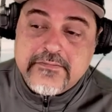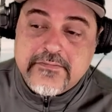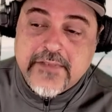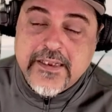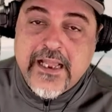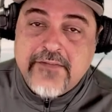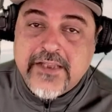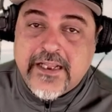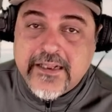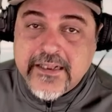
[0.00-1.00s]
you're gonna have to
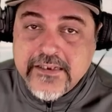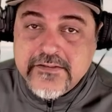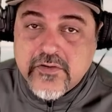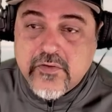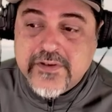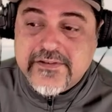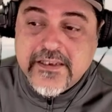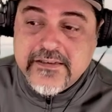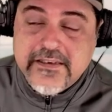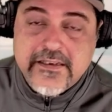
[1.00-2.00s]
at least go with
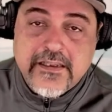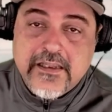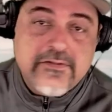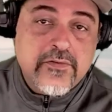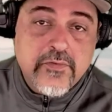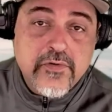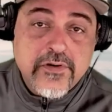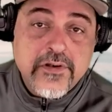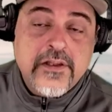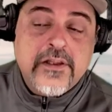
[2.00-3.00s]
sixteen gigs or
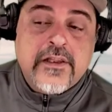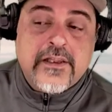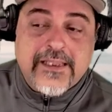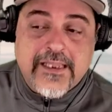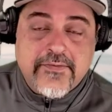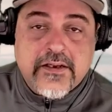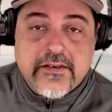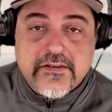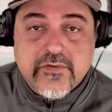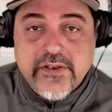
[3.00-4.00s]
more if they're gonna
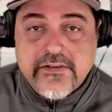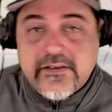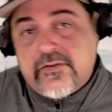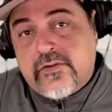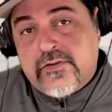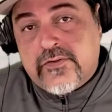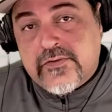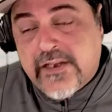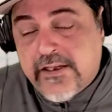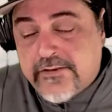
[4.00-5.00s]
squeeze in all those
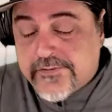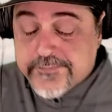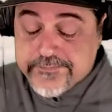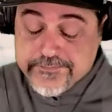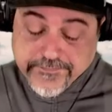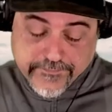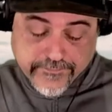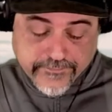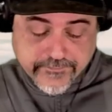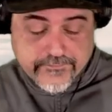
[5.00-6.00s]
titles.
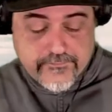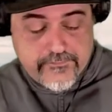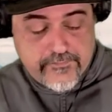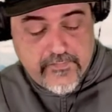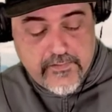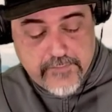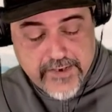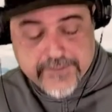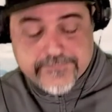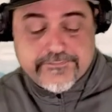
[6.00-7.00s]

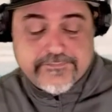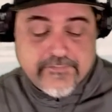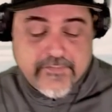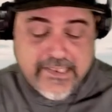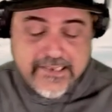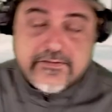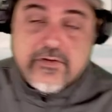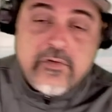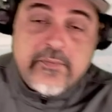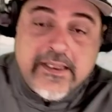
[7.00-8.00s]
But let's
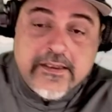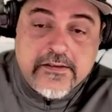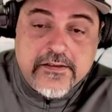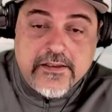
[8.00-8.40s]
go back